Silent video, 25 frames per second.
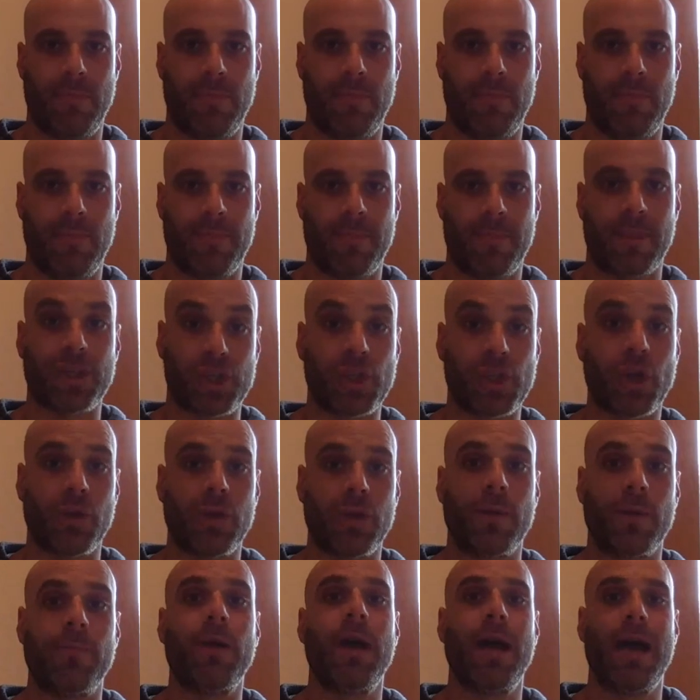to show
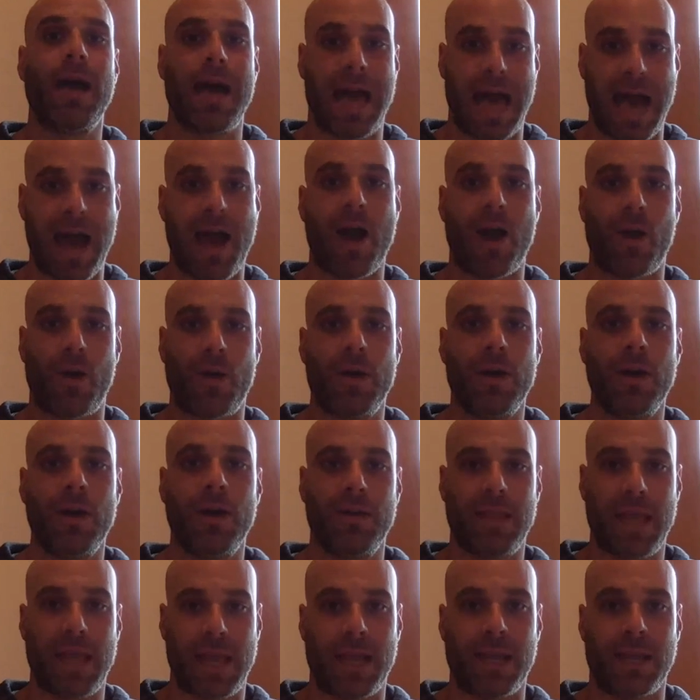them how they
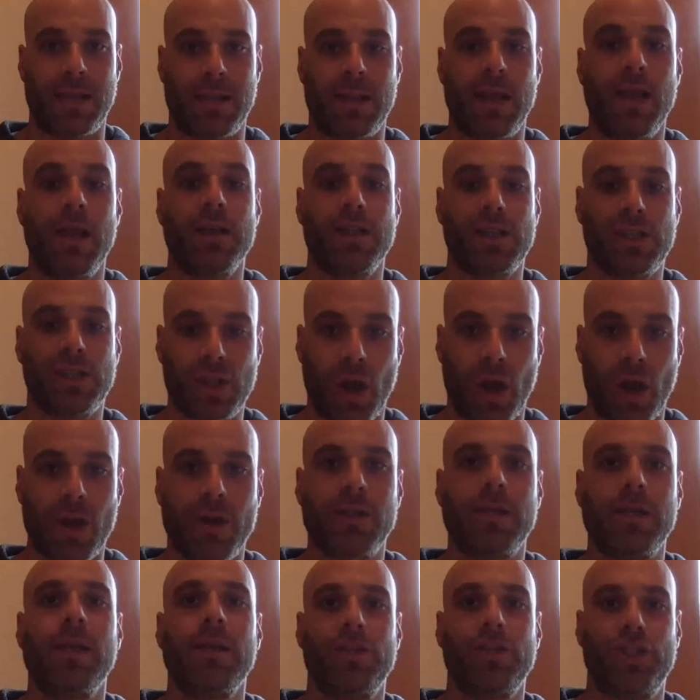can
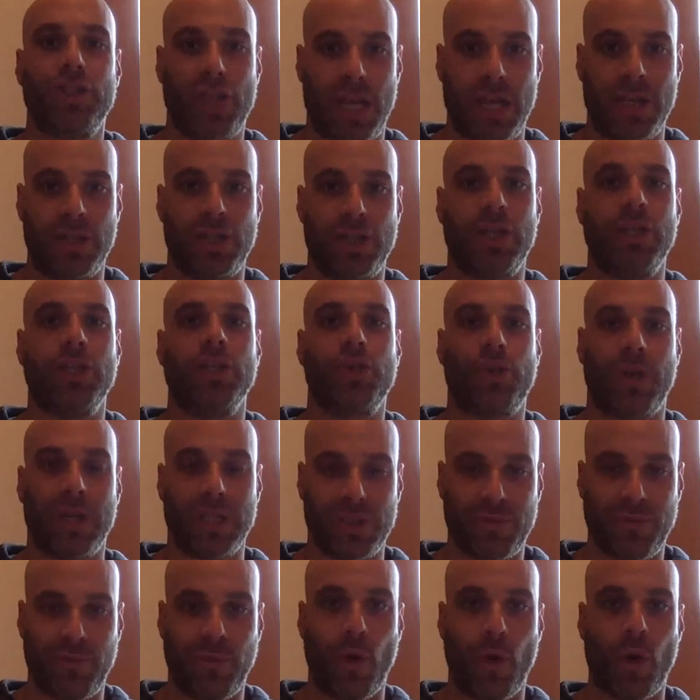start changing,
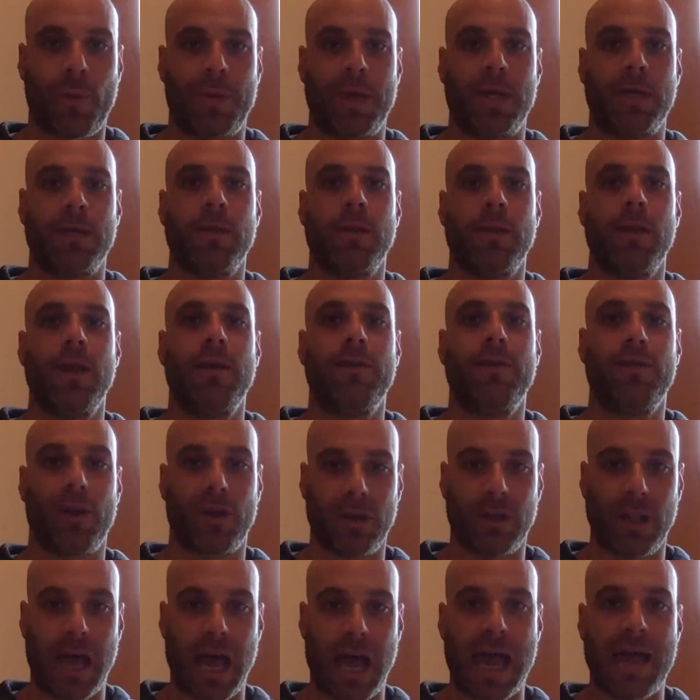transforming their
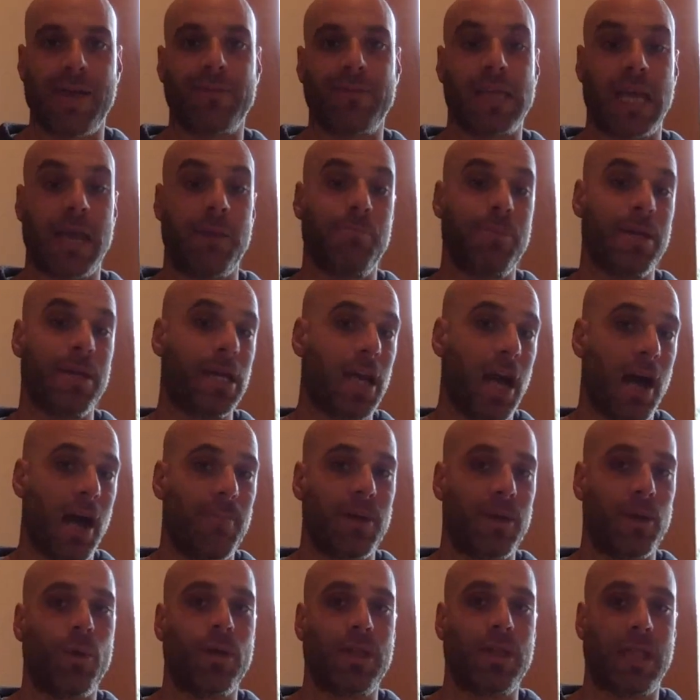lives and becoming
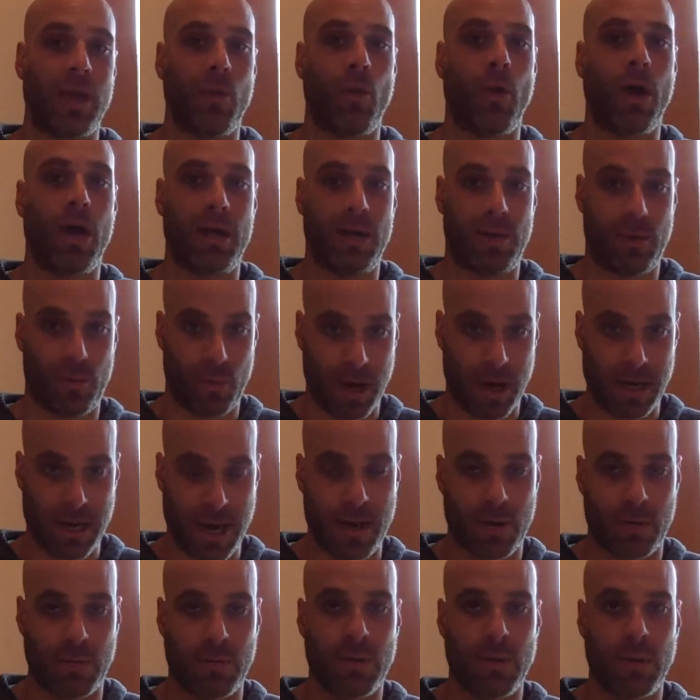what they want right now
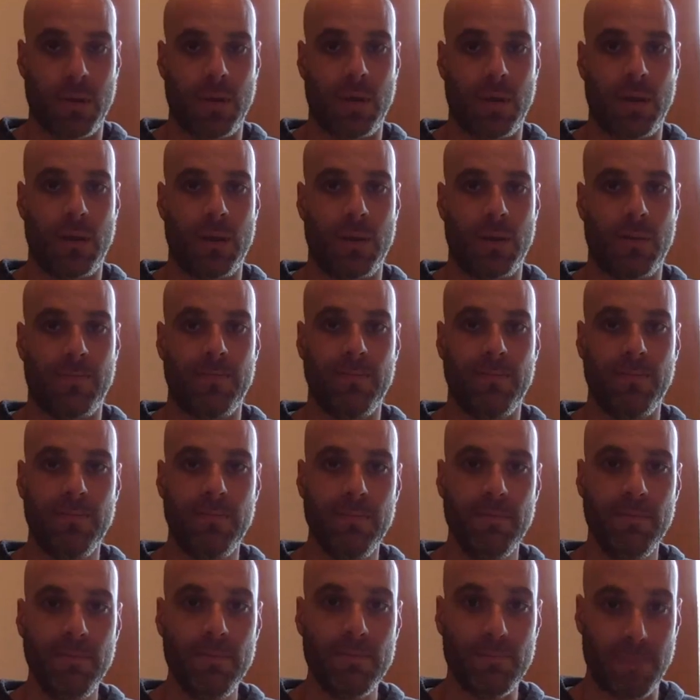by